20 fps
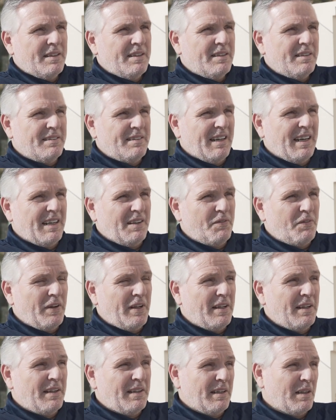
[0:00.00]
he started
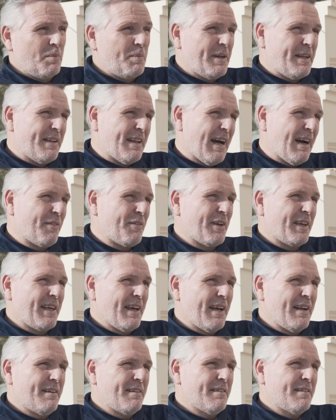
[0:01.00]
feeling a little bit down
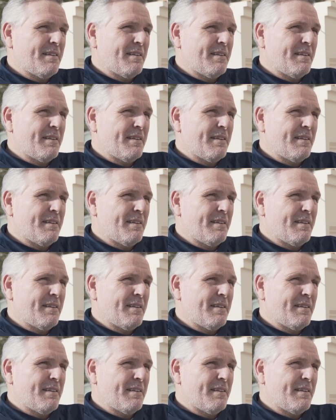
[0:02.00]
again.